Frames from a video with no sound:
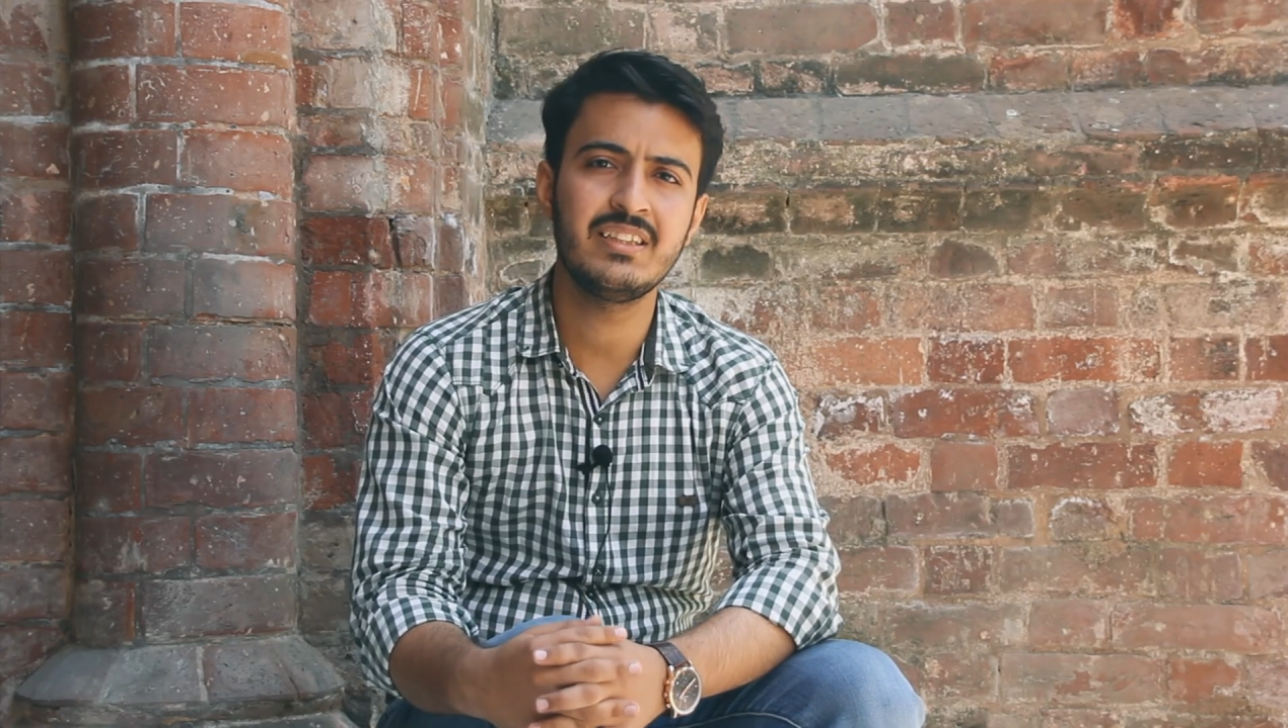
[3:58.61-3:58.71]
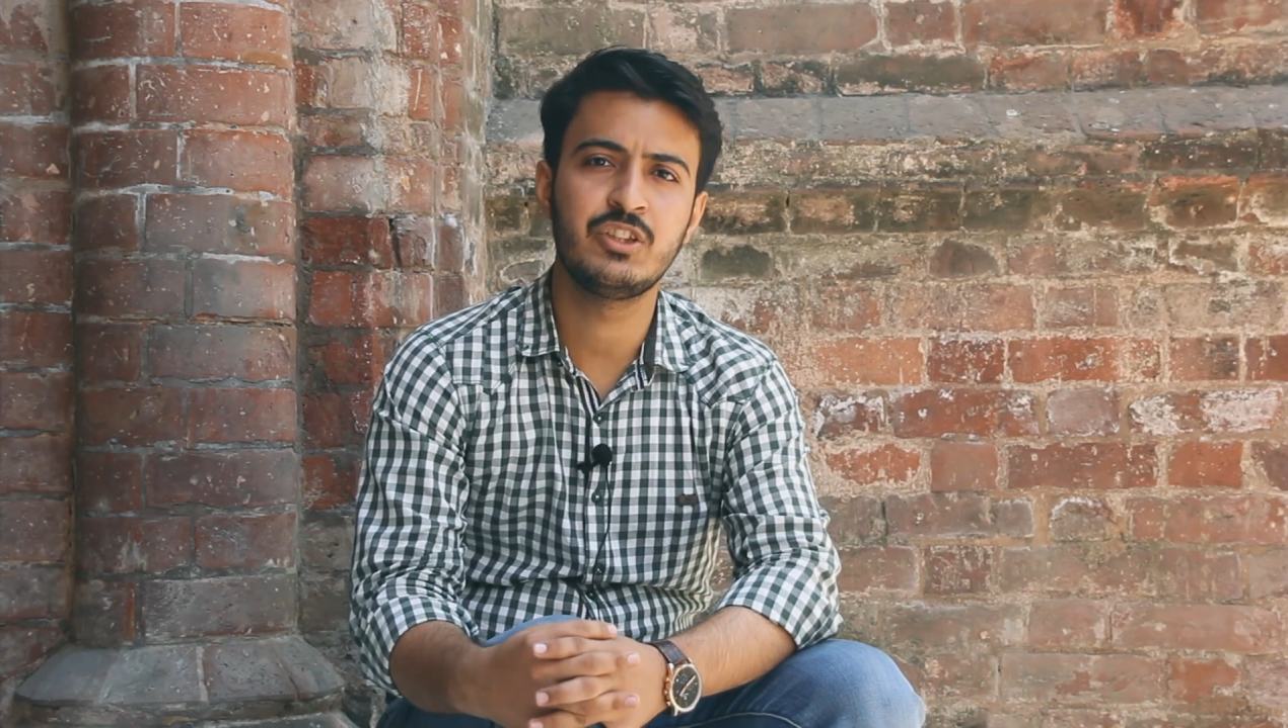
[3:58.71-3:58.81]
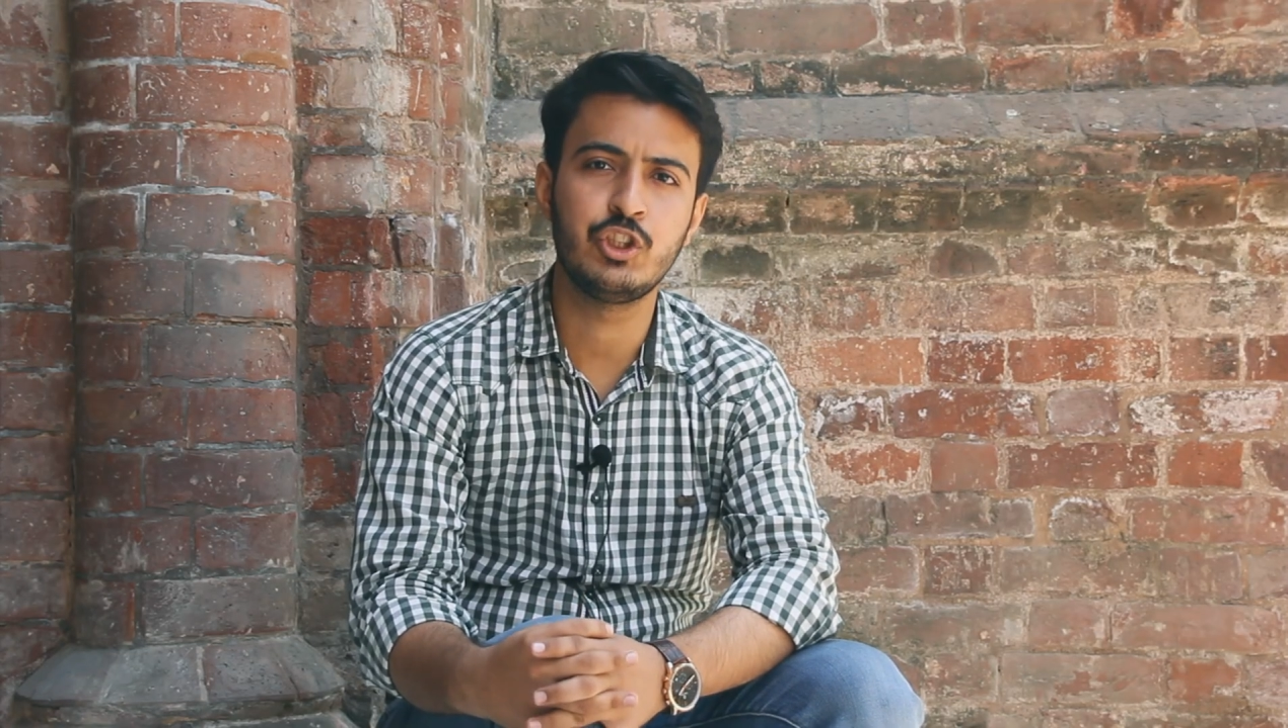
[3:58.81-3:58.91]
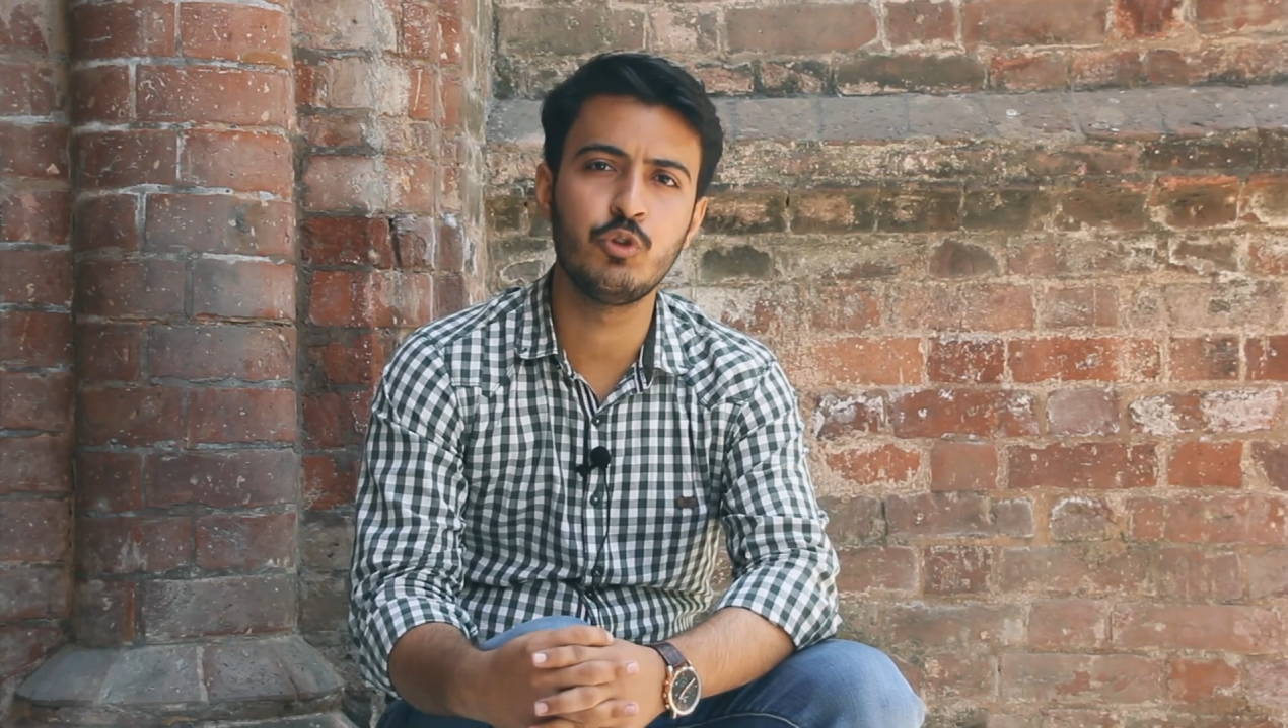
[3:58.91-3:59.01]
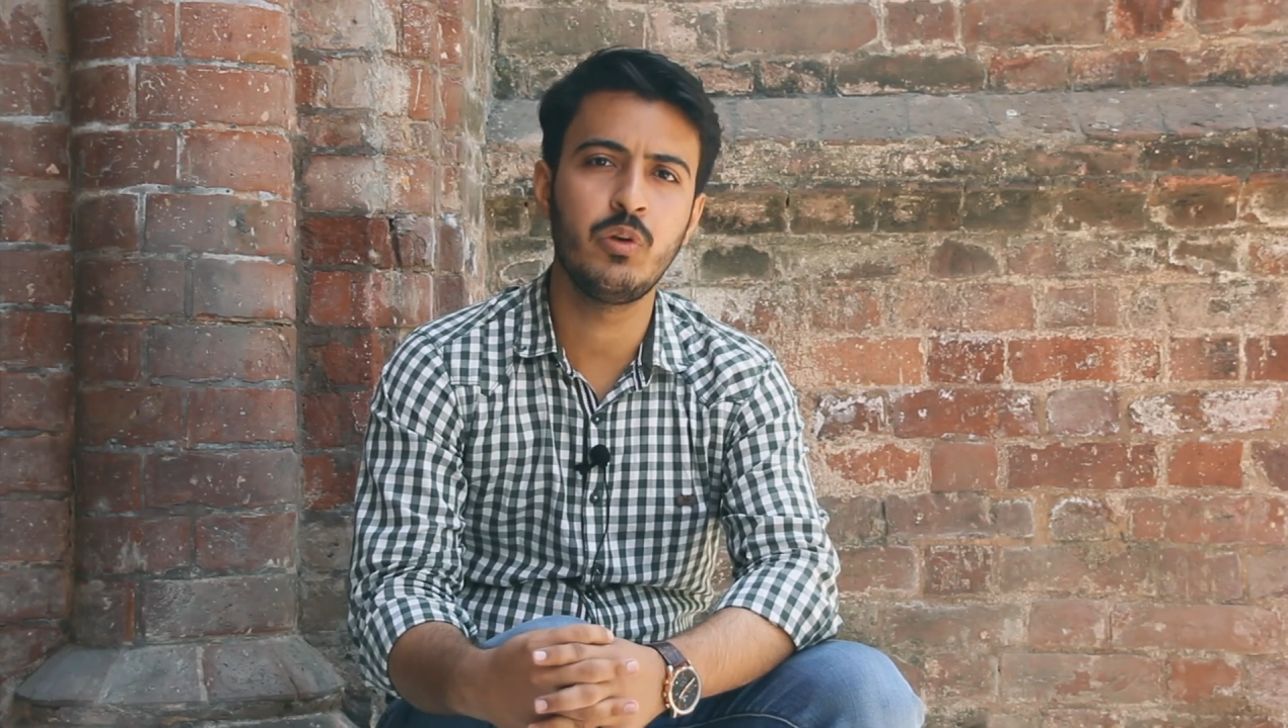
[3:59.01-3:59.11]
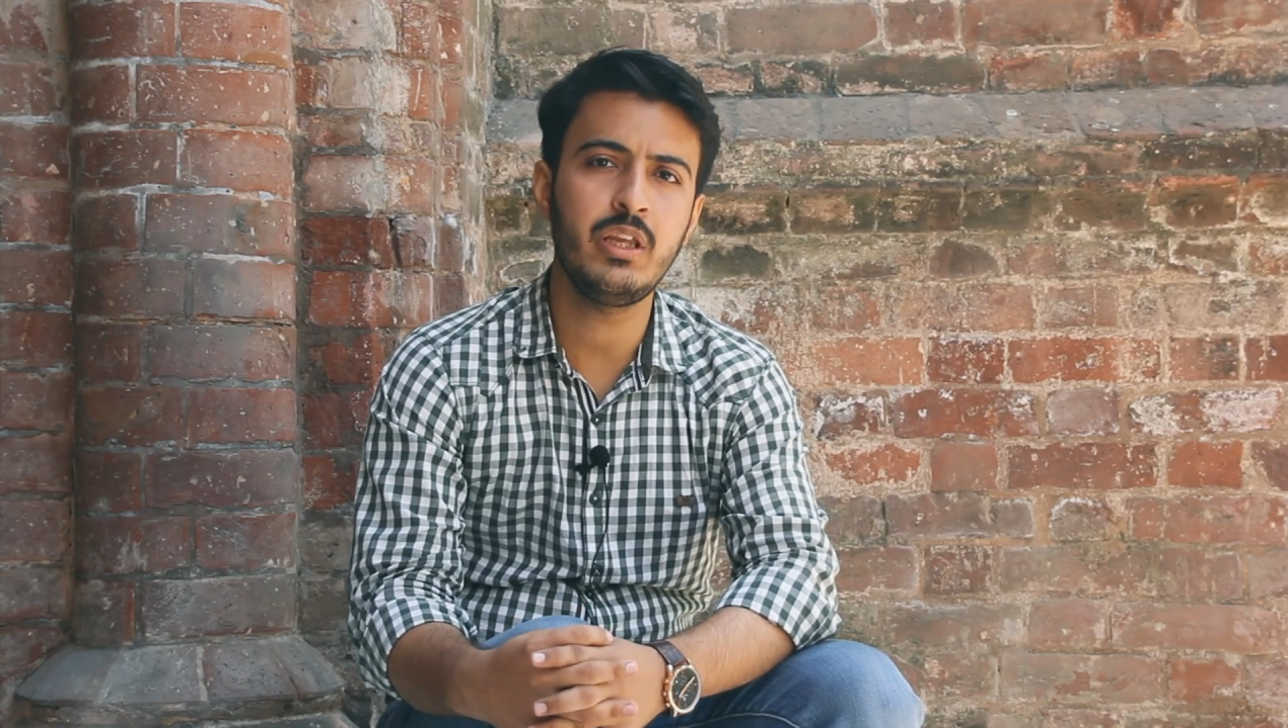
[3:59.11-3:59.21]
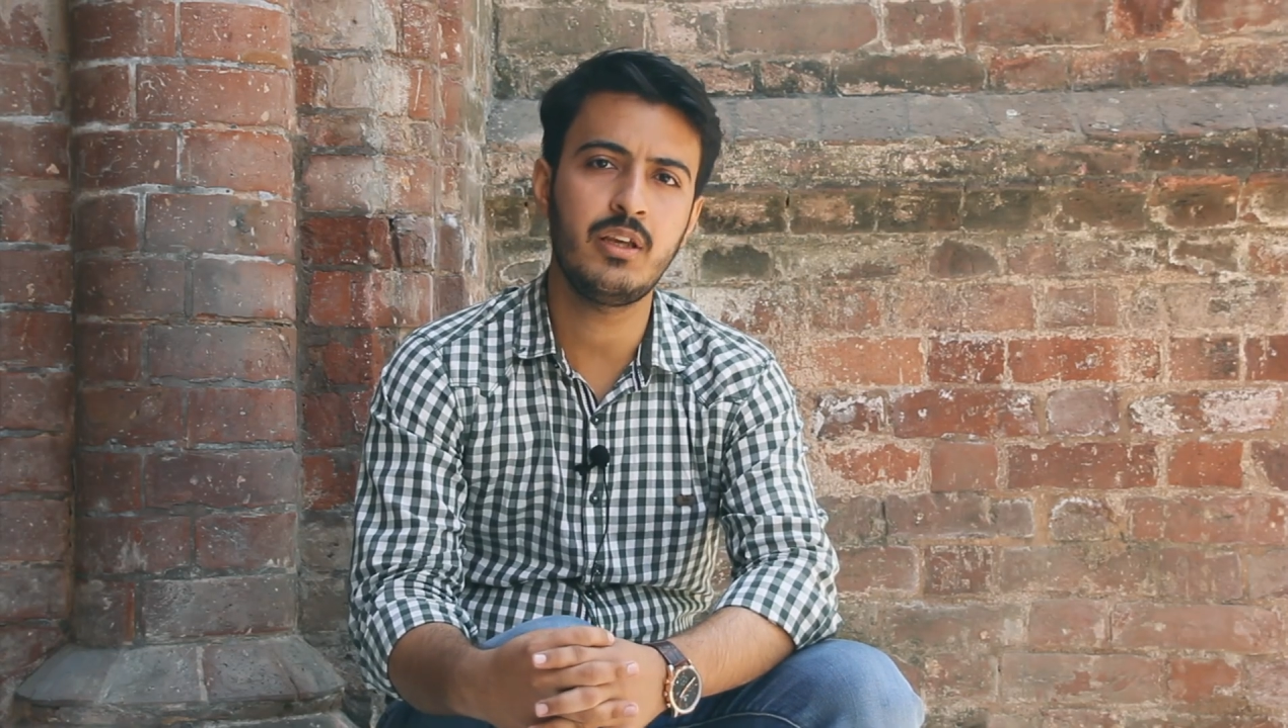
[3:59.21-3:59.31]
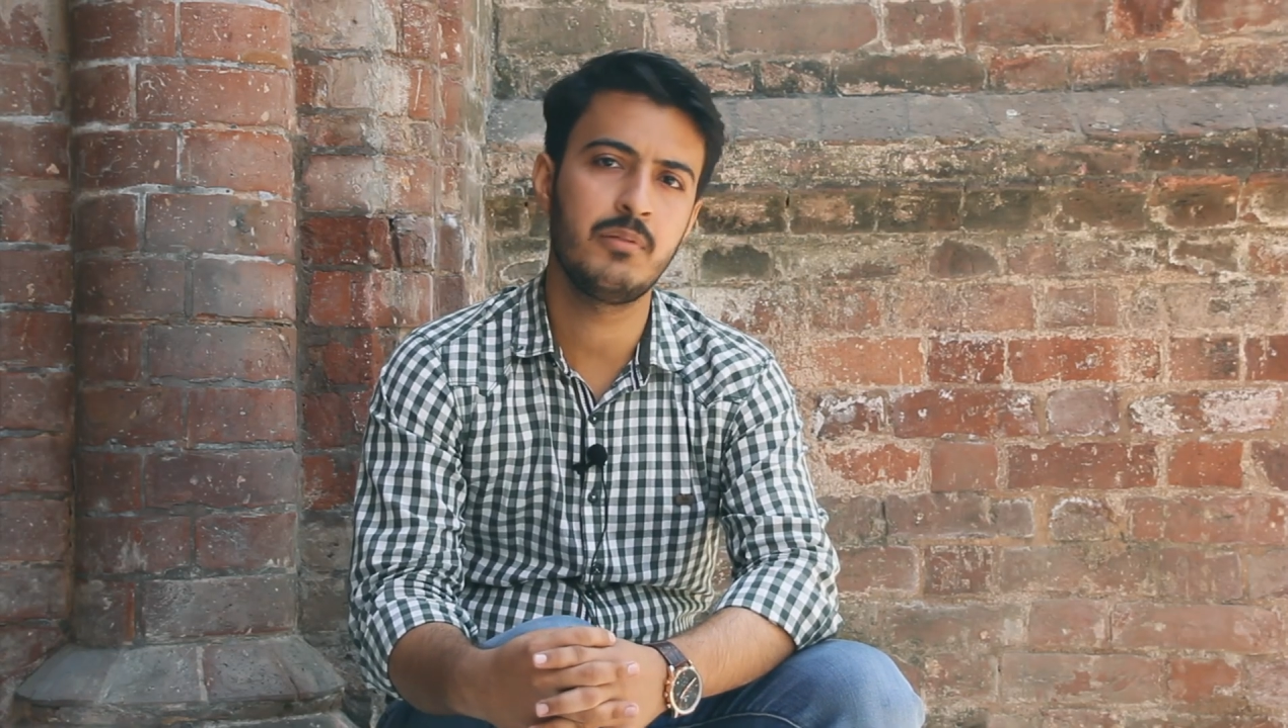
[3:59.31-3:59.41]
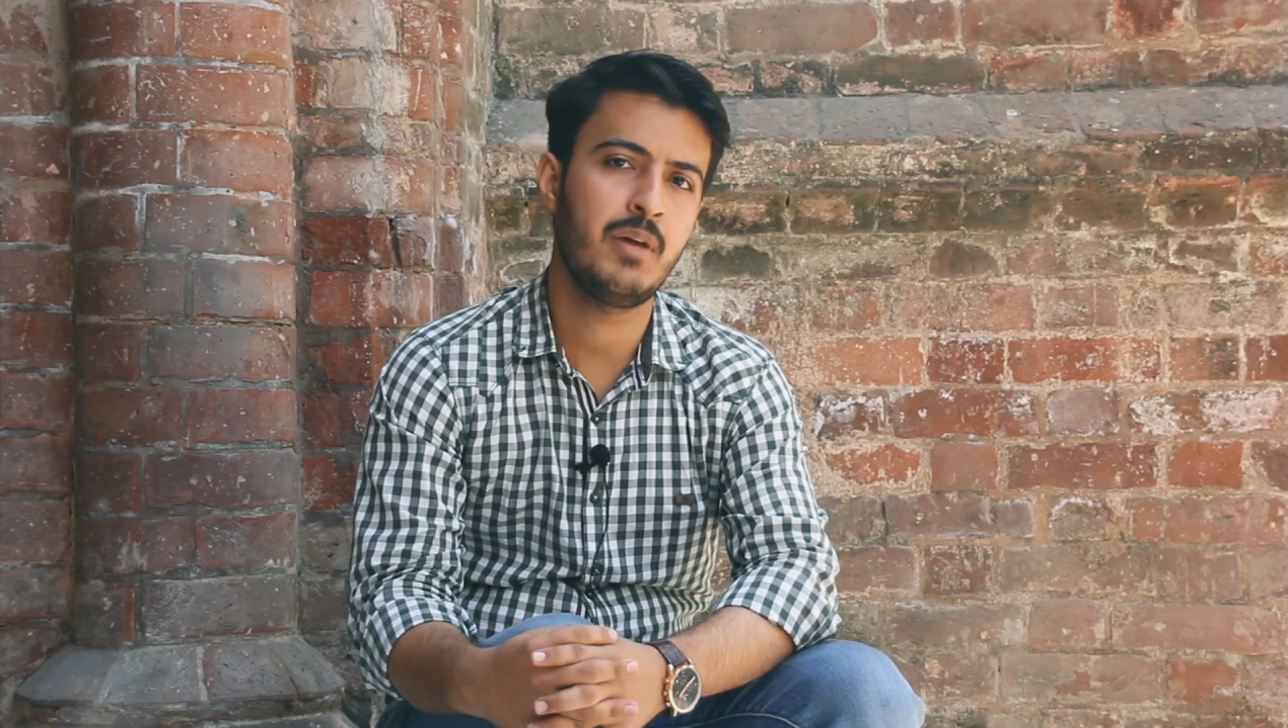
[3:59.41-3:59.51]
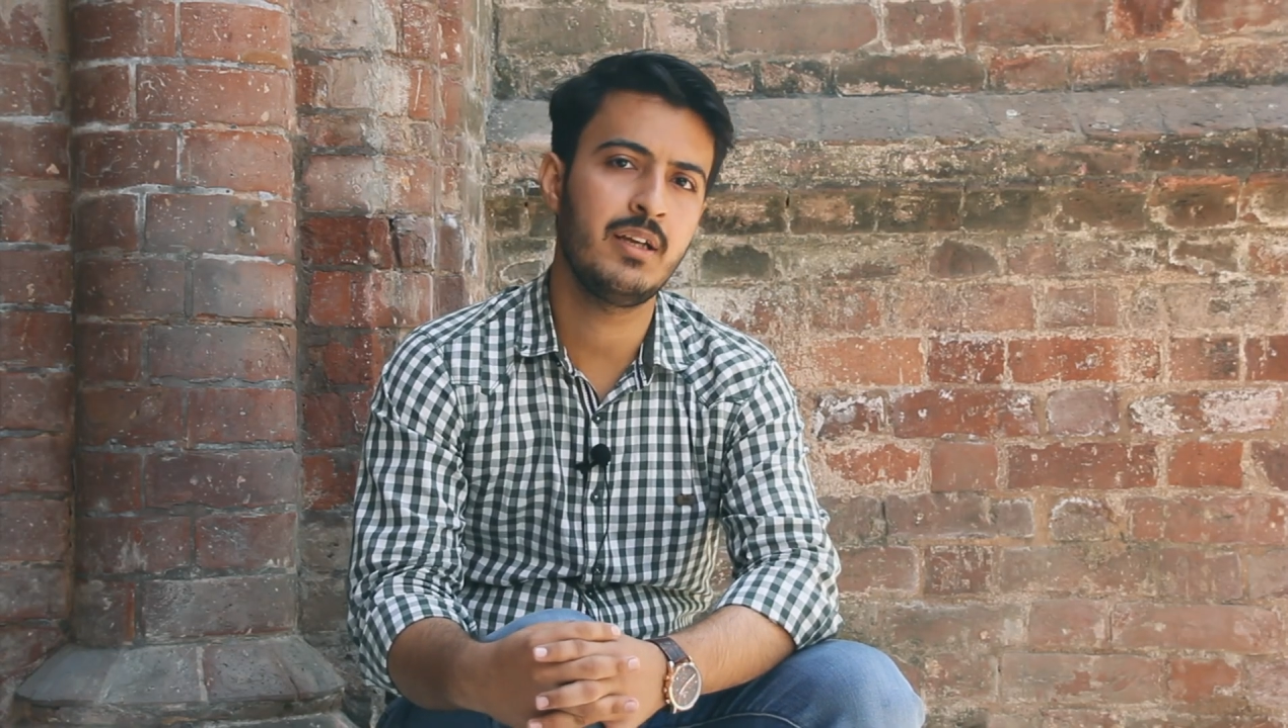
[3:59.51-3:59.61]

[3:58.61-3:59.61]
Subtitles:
is unique in my